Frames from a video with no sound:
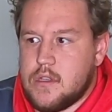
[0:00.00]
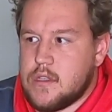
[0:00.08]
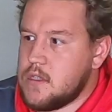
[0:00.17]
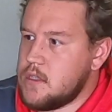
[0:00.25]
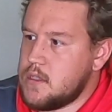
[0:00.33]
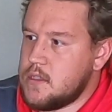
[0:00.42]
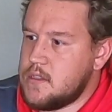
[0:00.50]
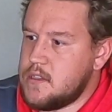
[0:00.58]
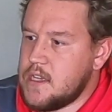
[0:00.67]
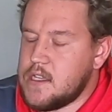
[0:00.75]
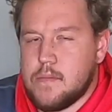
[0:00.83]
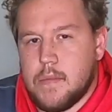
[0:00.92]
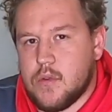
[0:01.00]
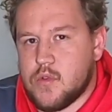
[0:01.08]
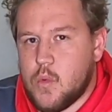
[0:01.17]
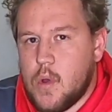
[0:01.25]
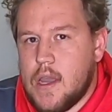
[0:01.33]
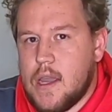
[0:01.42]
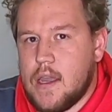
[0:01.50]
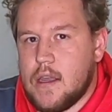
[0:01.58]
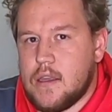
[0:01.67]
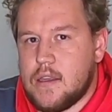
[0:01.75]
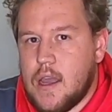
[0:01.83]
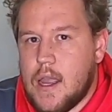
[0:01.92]
six mil
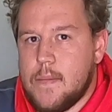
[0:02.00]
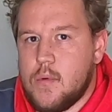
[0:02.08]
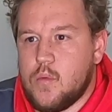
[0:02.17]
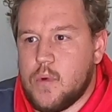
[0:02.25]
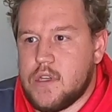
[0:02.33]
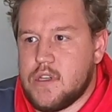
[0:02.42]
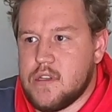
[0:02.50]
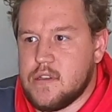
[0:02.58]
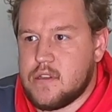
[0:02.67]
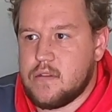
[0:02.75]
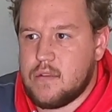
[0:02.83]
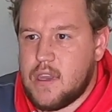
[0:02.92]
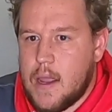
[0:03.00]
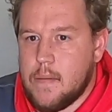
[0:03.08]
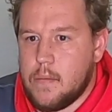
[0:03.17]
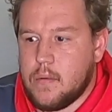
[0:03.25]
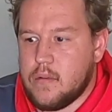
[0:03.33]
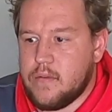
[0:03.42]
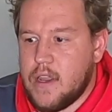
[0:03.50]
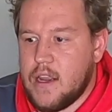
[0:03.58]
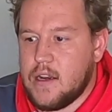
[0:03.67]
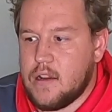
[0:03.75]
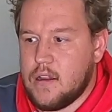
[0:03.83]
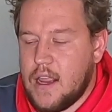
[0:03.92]
square cable, which is capable of
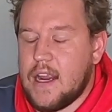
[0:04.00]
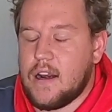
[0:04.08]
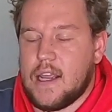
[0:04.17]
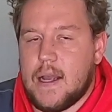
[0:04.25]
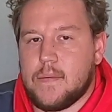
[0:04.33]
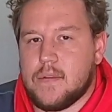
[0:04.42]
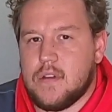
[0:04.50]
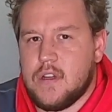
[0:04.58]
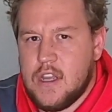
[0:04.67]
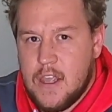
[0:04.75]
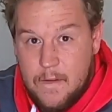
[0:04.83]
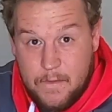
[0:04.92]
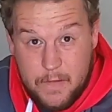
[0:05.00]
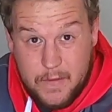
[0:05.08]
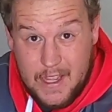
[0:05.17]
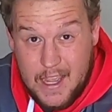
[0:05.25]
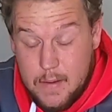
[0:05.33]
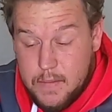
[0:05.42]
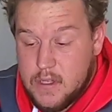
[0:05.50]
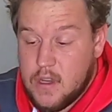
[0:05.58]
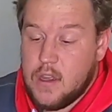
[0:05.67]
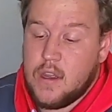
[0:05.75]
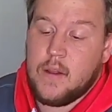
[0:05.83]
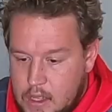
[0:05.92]
hand, handling up to fifty
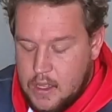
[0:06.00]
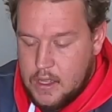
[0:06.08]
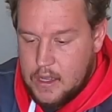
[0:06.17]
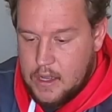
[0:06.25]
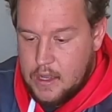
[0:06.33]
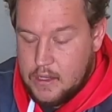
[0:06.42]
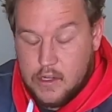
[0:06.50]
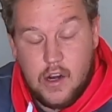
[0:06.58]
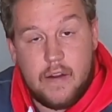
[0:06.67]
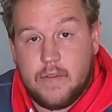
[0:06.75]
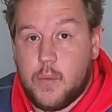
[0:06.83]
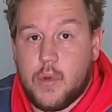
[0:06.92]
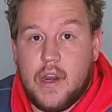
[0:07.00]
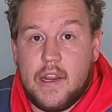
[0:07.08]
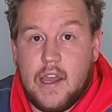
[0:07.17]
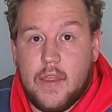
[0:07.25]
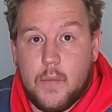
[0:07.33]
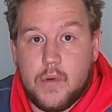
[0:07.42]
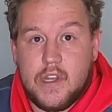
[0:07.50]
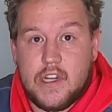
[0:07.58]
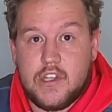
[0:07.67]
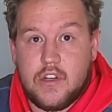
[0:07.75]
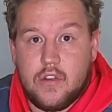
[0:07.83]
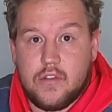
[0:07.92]
amps, uh, and you don't have to put any other
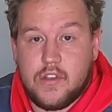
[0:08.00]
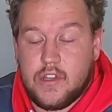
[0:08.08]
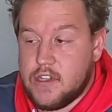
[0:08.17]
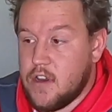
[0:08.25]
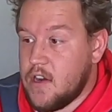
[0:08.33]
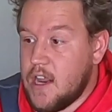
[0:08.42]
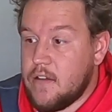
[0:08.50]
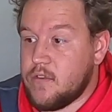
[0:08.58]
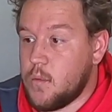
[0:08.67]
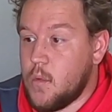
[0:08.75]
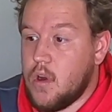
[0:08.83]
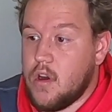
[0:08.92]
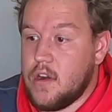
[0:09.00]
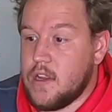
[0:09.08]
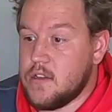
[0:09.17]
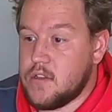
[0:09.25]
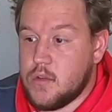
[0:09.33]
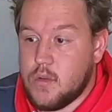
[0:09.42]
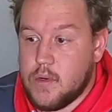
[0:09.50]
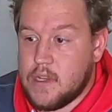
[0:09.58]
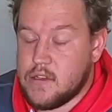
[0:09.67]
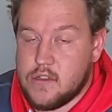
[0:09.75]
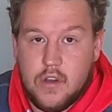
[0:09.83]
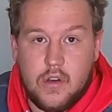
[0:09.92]
protection on, so you don't have to wire it into an
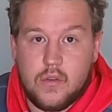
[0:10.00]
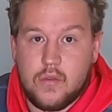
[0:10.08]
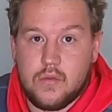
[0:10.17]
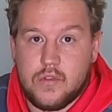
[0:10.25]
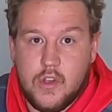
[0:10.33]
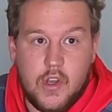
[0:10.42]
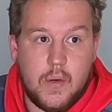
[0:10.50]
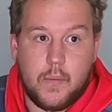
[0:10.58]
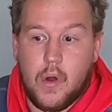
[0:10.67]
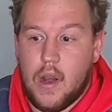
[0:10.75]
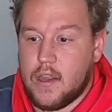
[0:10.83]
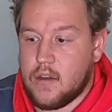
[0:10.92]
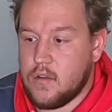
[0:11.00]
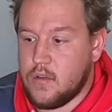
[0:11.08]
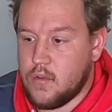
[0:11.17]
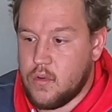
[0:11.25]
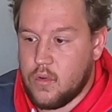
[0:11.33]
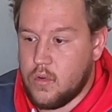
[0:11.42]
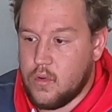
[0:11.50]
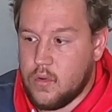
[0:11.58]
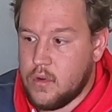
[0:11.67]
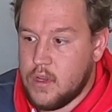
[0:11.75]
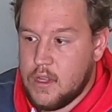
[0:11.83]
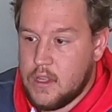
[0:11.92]
external circuit breaker
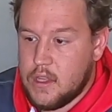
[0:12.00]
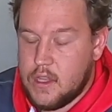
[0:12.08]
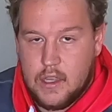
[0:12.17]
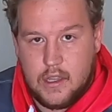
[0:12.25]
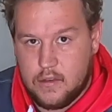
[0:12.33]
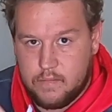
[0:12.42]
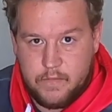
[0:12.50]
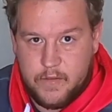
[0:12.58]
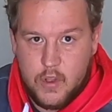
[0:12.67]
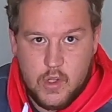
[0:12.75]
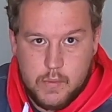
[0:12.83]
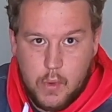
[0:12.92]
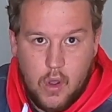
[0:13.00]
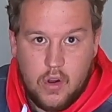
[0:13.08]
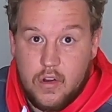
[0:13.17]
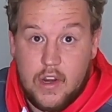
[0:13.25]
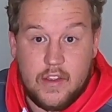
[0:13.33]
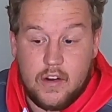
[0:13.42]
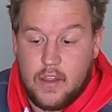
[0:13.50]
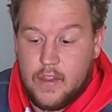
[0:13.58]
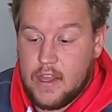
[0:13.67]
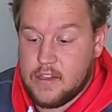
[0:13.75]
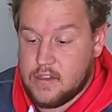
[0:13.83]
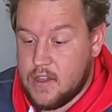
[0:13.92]
or a fuse block or anything like
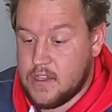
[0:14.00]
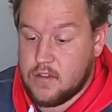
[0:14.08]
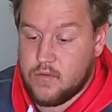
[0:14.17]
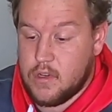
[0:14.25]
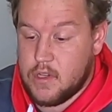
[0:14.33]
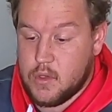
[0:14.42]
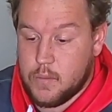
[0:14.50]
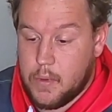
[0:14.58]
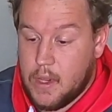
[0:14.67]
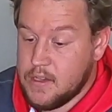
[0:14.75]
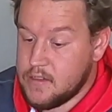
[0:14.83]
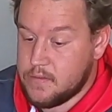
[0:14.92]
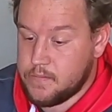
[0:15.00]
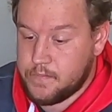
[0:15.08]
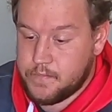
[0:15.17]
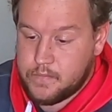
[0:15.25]
that, so that's a really good plus.